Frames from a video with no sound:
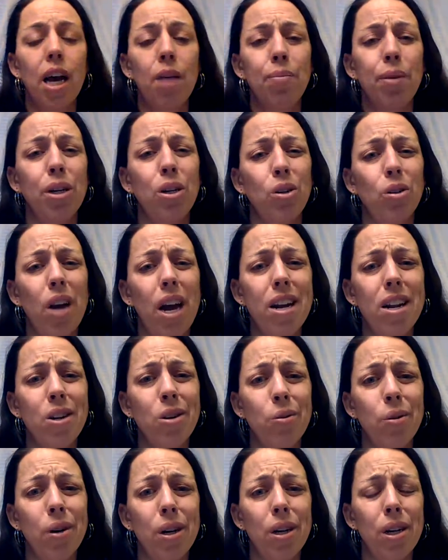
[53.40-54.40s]
I'm going to try to
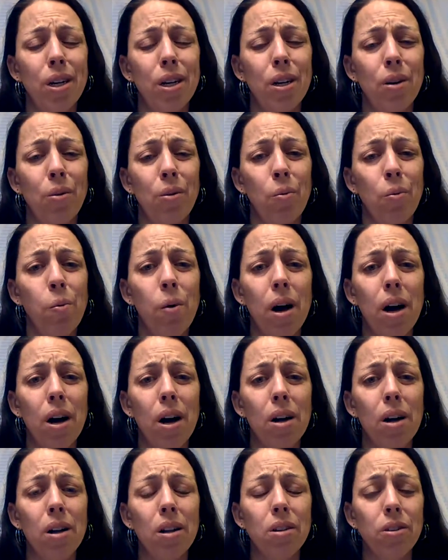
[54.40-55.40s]
do it
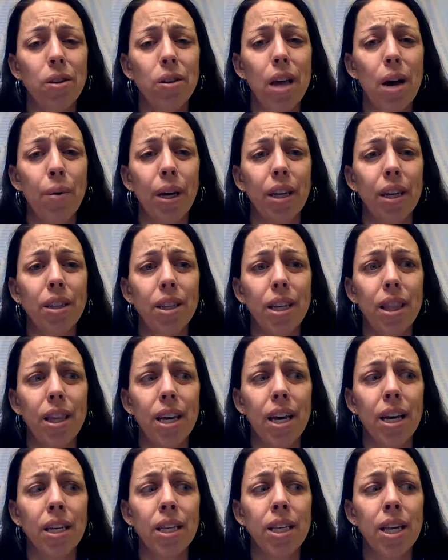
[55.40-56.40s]
well so that we can see
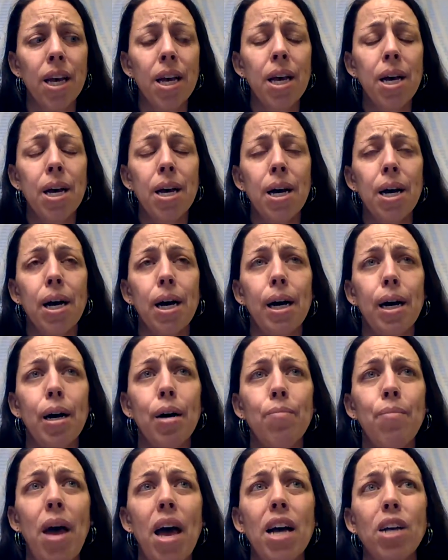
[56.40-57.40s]
things.
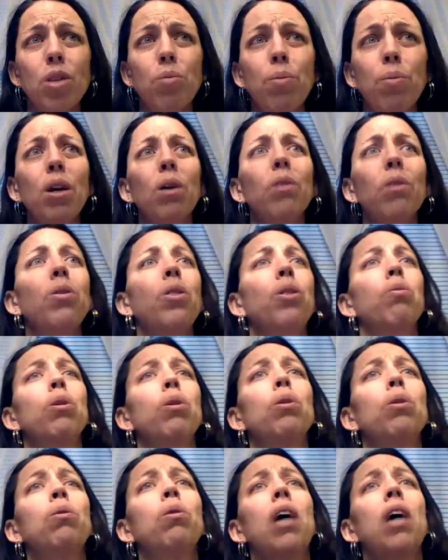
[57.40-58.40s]
As we go
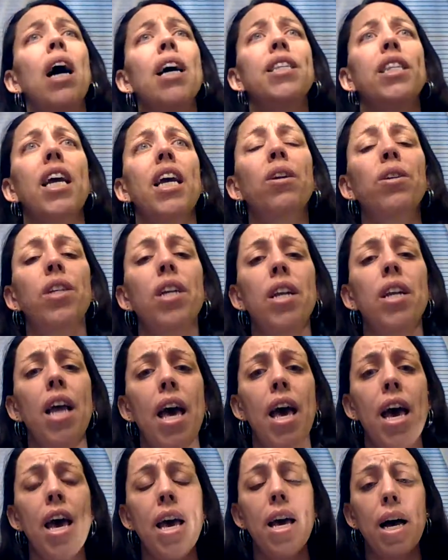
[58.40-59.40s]
through, guys, later
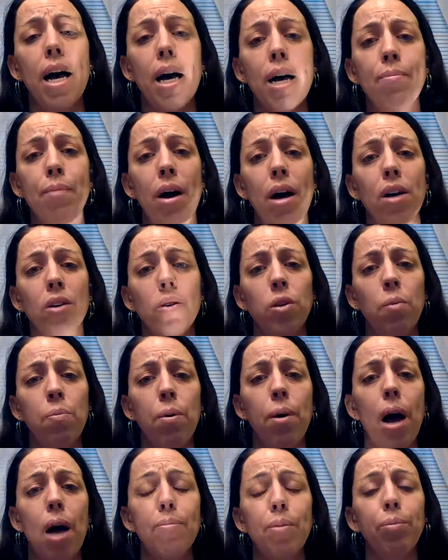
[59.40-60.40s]
today, I'm also
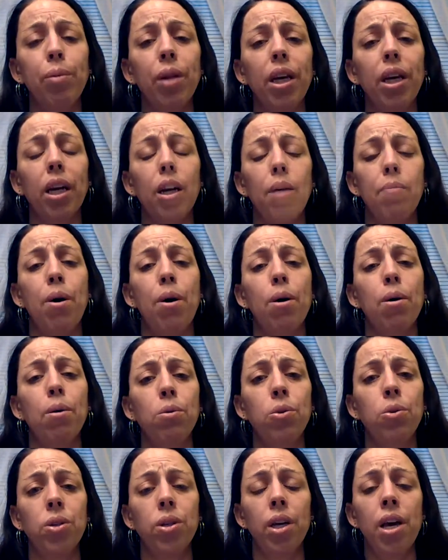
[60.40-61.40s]
probably going to
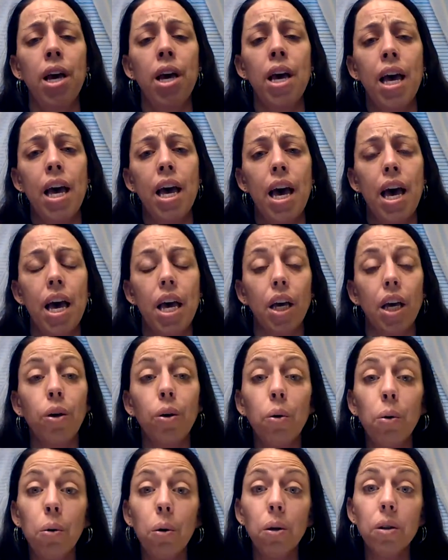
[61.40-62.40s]
post a
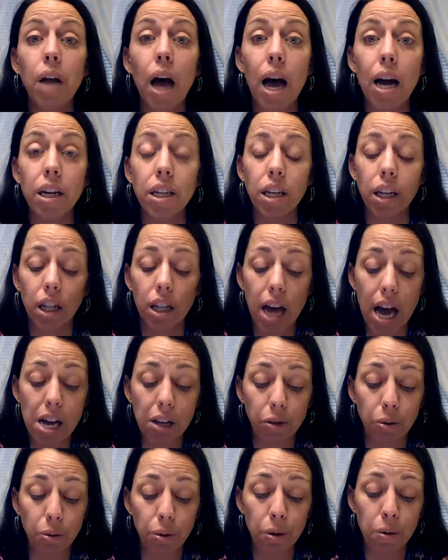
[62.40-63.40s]
Google Doc to
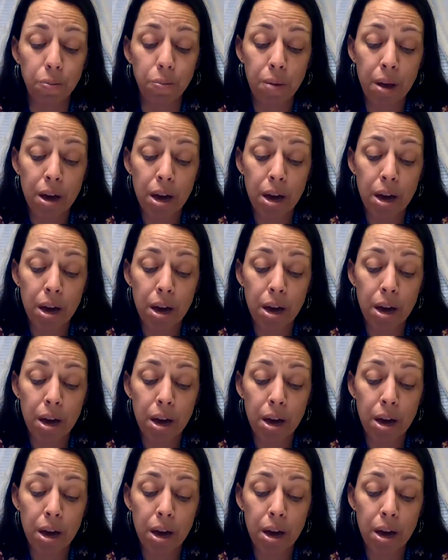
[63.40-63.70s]
Classroom.